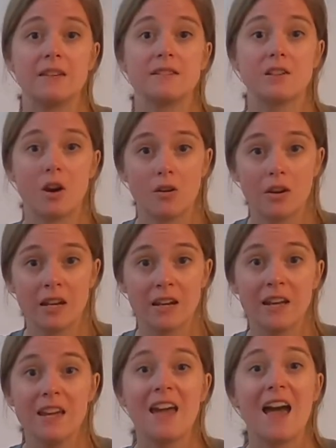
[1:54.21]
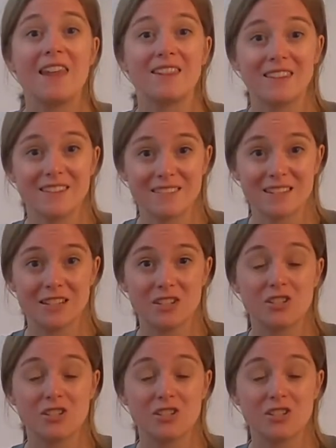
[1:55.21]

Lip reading: is going and listening